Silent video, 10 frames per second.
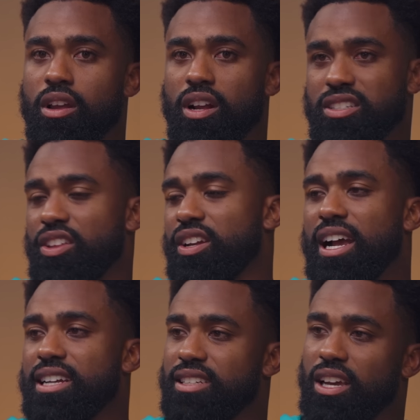There's other
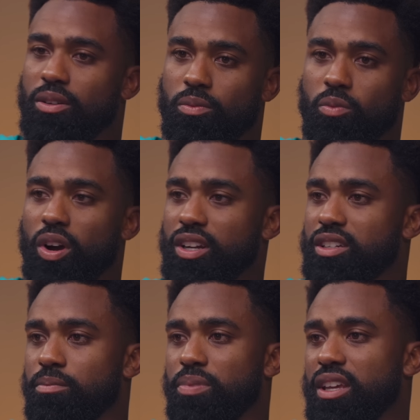guys that want to
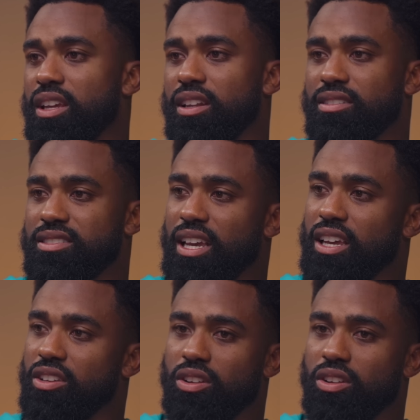compete and say,